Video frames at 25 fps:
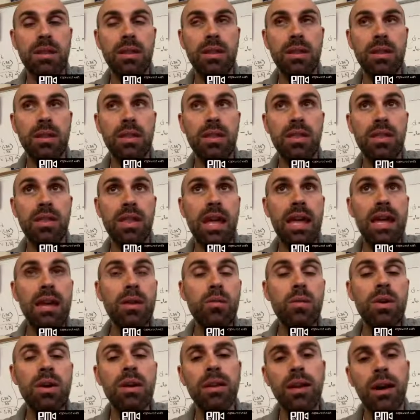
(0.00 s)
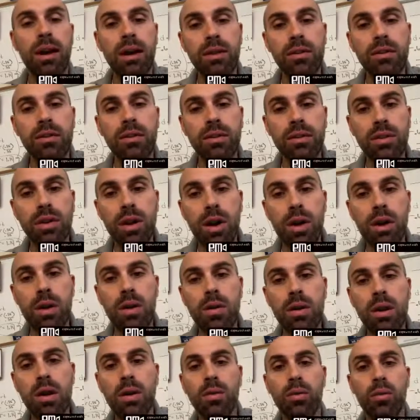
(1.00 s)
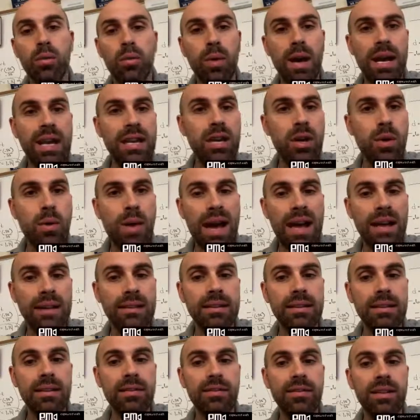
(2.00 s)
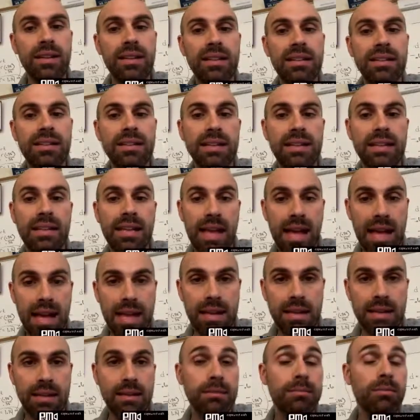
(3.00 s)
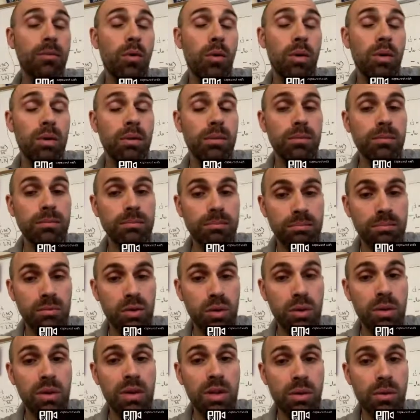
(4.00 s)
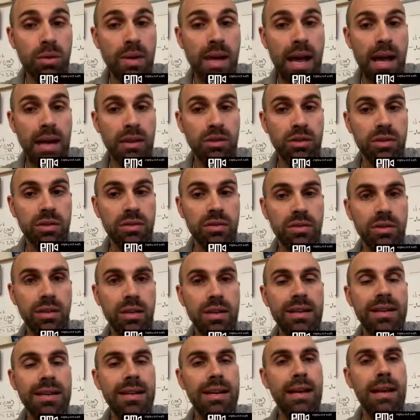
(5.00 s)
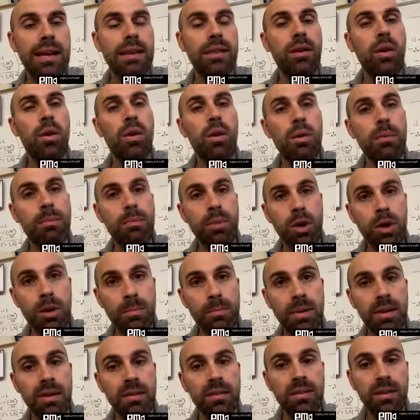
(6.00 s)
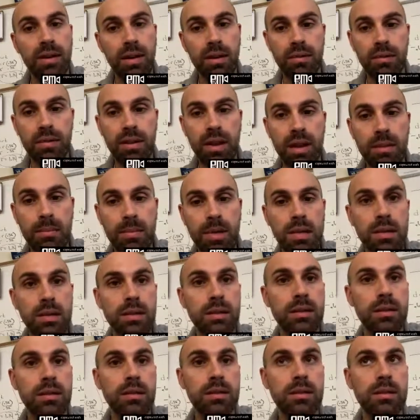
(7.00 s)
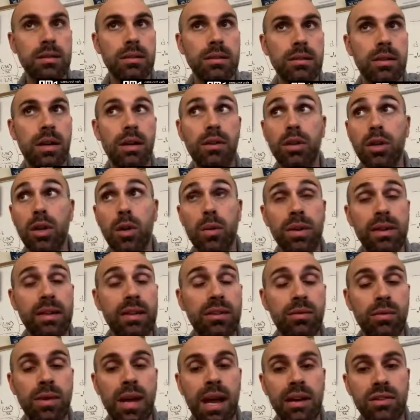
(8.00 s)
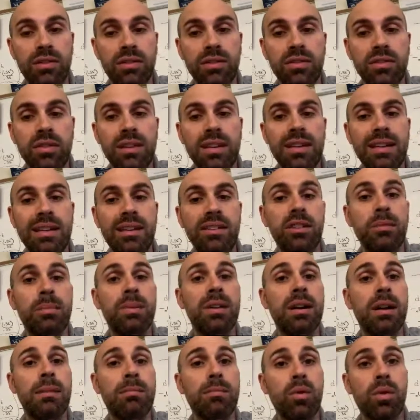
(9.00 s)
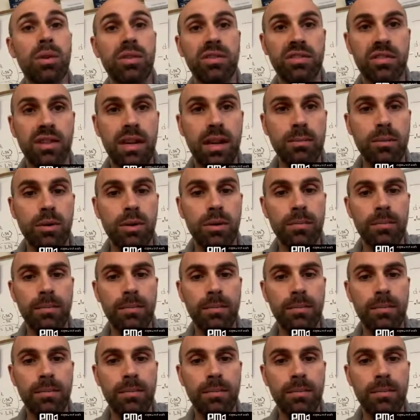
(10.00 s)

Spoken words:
they will undergo radioactive decay or nuclear reactions, and the whole purpose of them undergoing these reactions is to become more stable.